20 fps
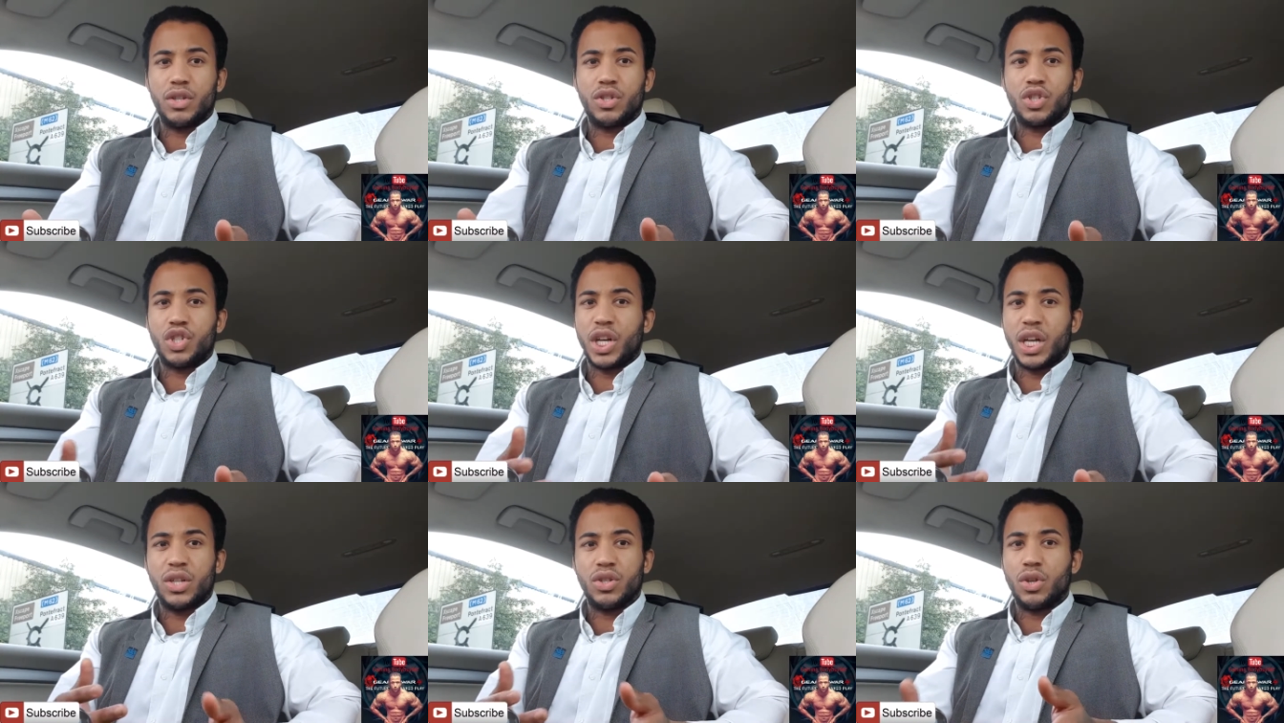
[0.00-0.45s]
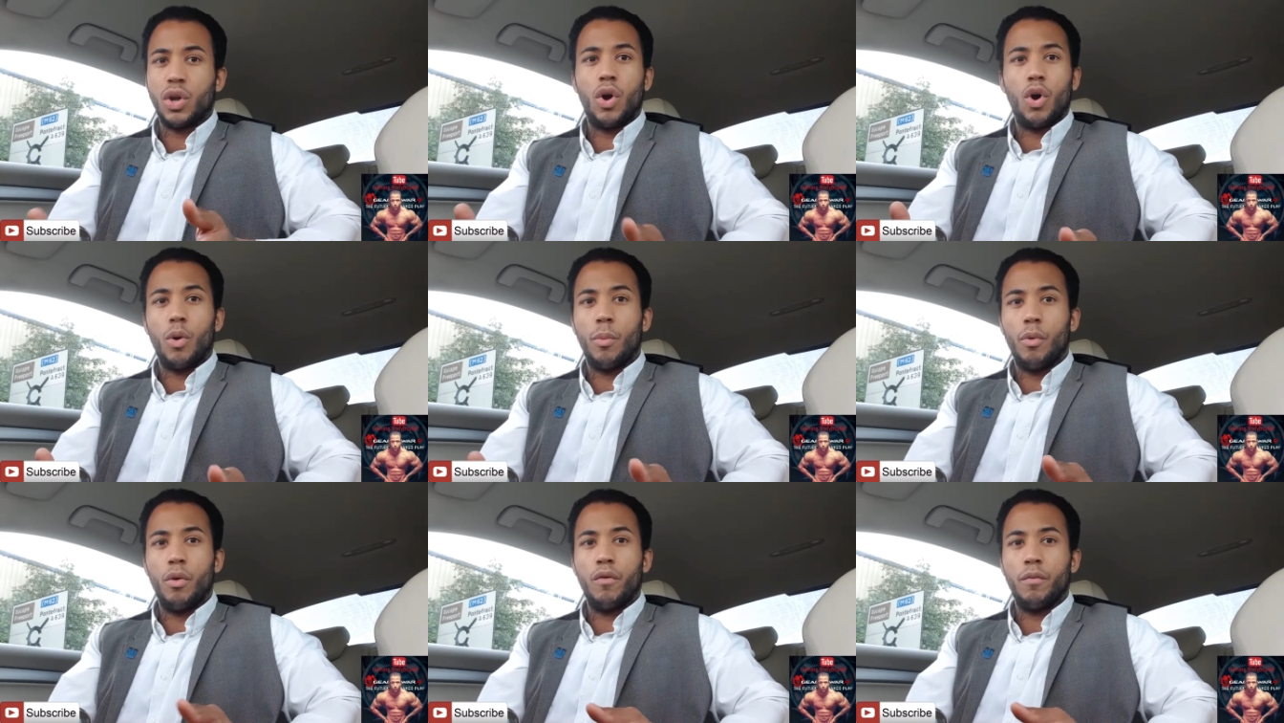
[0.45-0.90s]
It's changed the
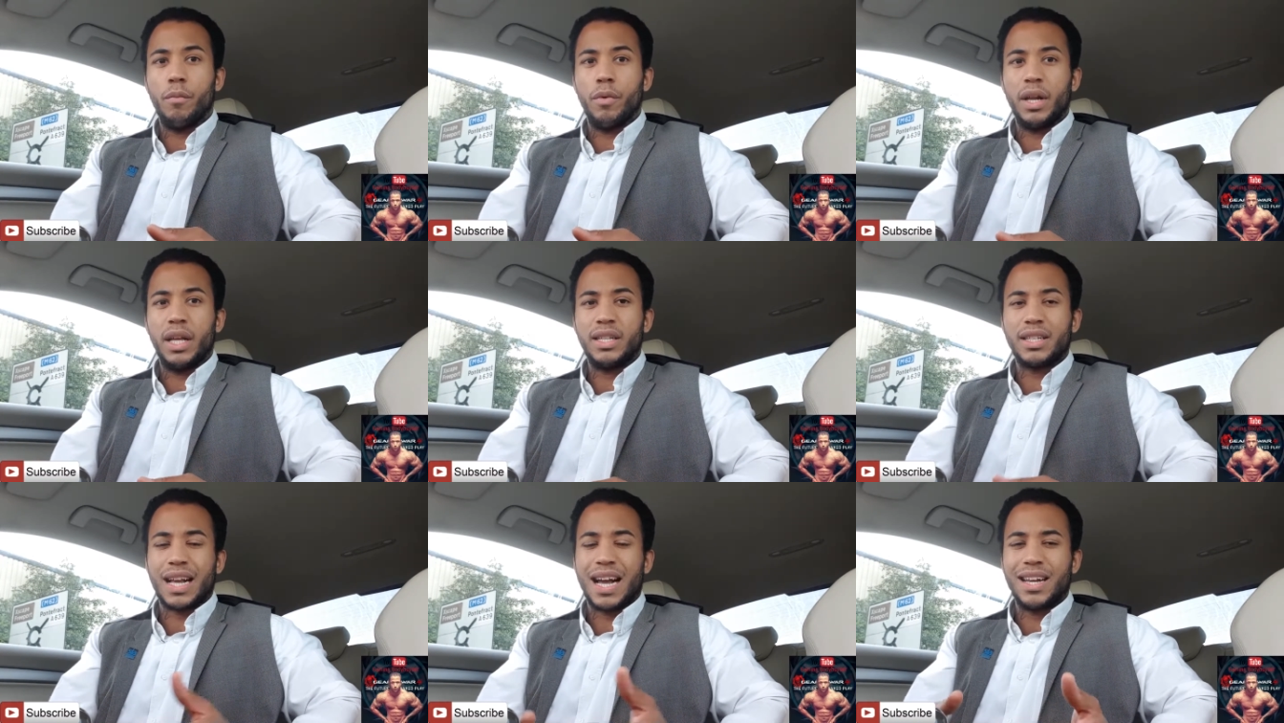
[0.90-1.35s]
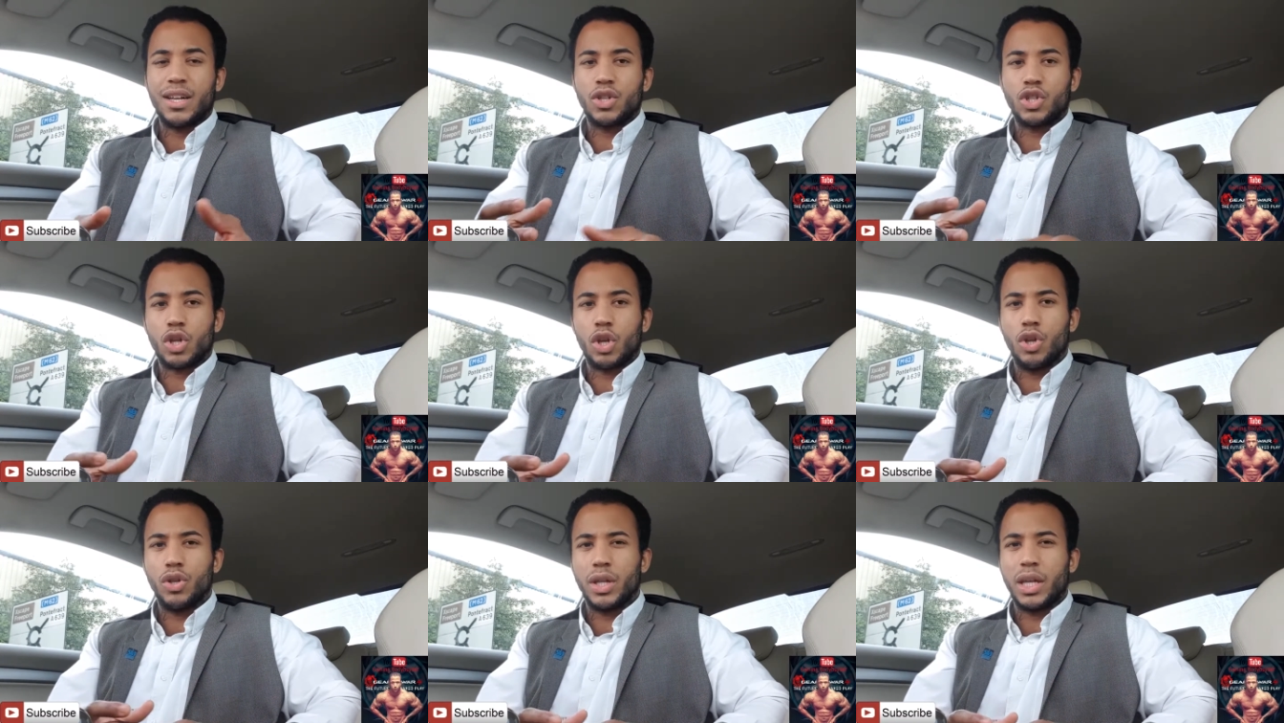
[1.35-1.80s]
whole movement. It's kind of
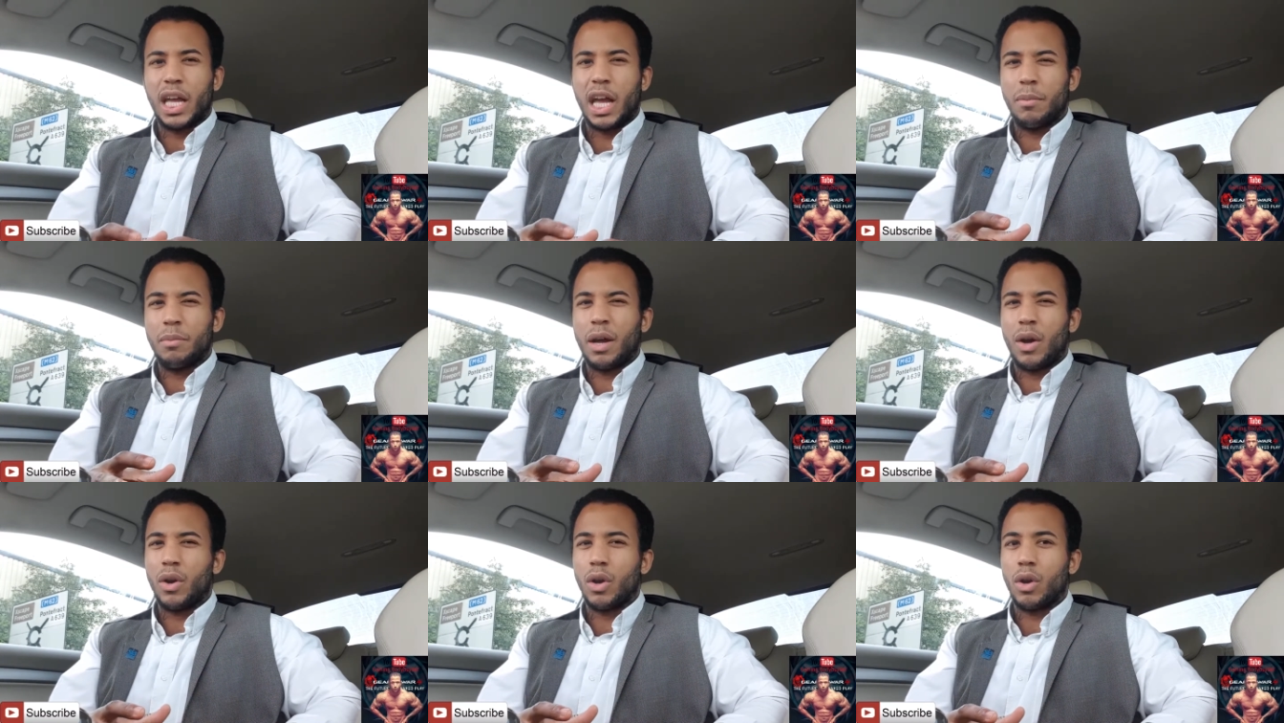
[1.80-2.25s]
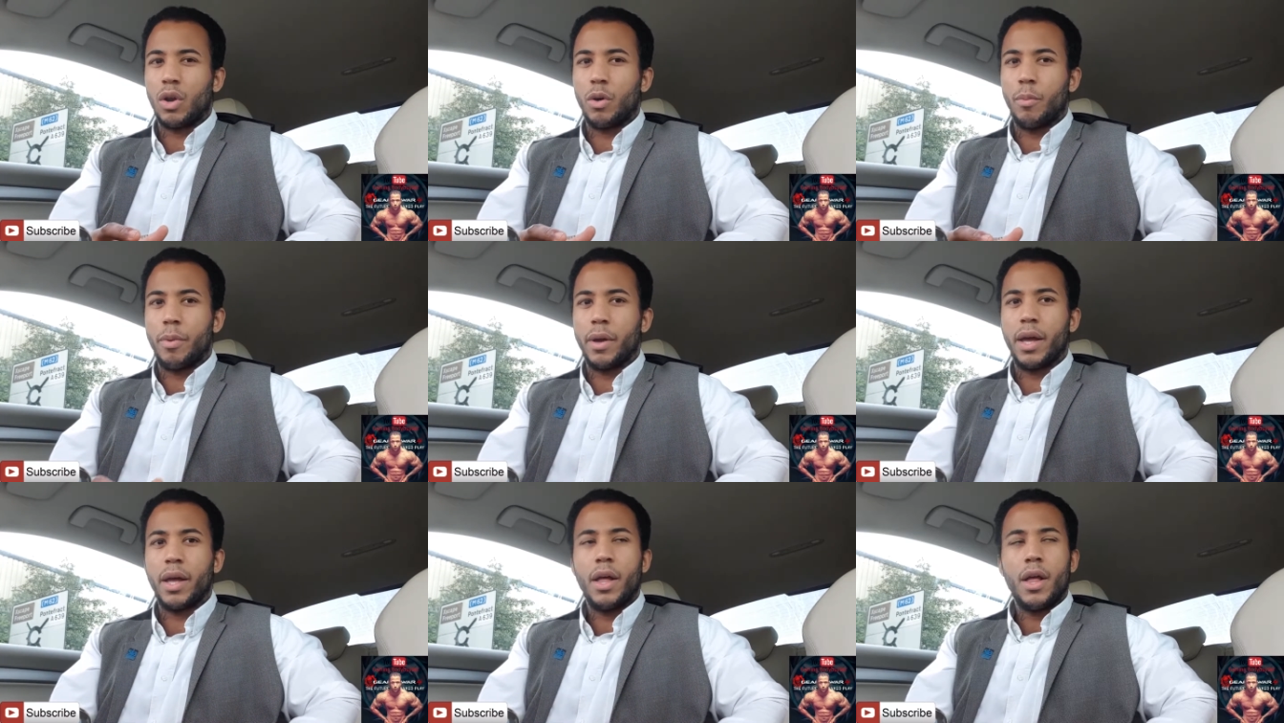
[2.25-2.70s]
slowed the game down a
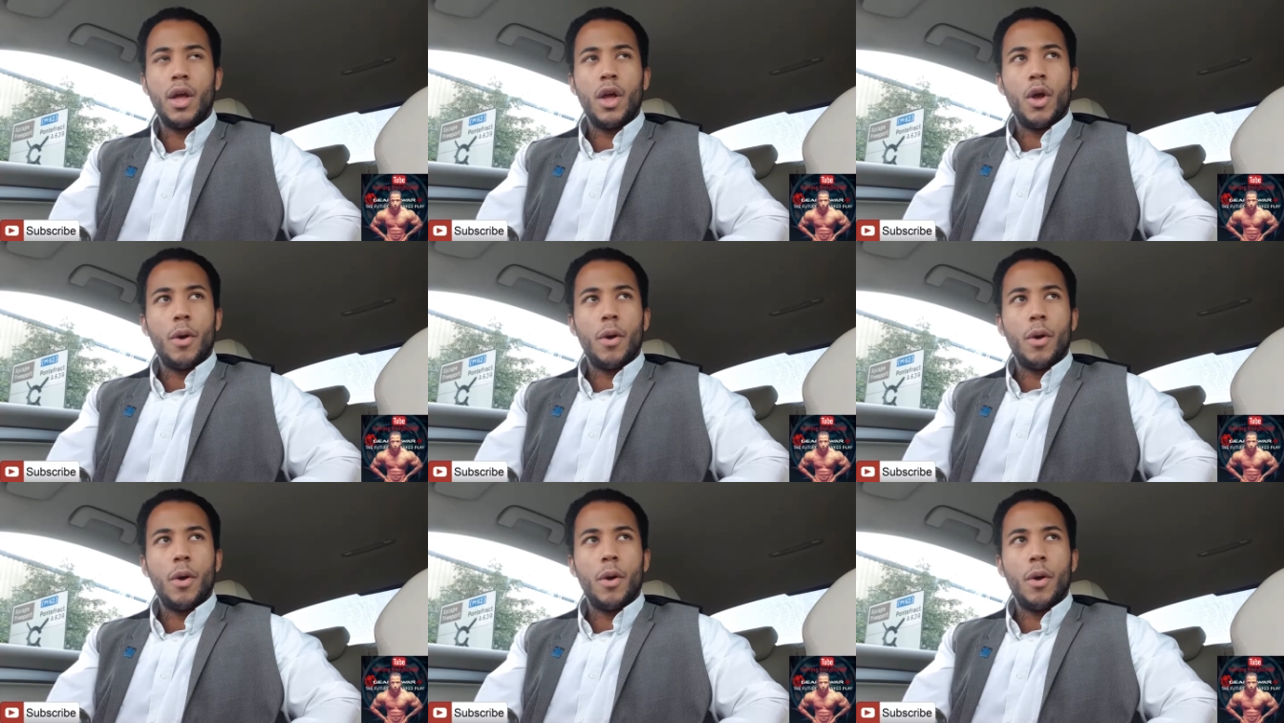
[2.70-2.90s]
little bit,